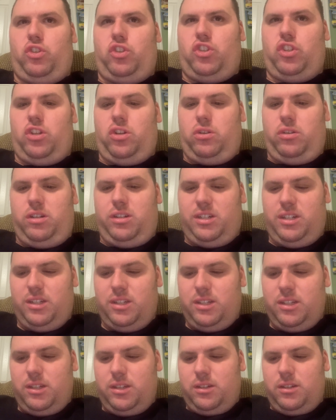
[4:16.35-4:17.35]
So
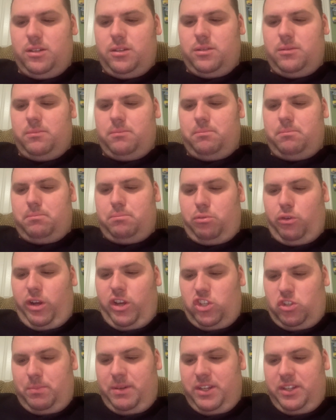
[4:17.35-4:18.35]

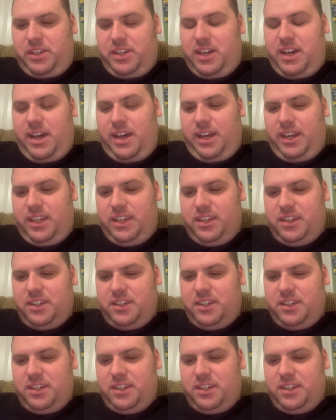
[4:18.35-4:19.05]
praise be to God.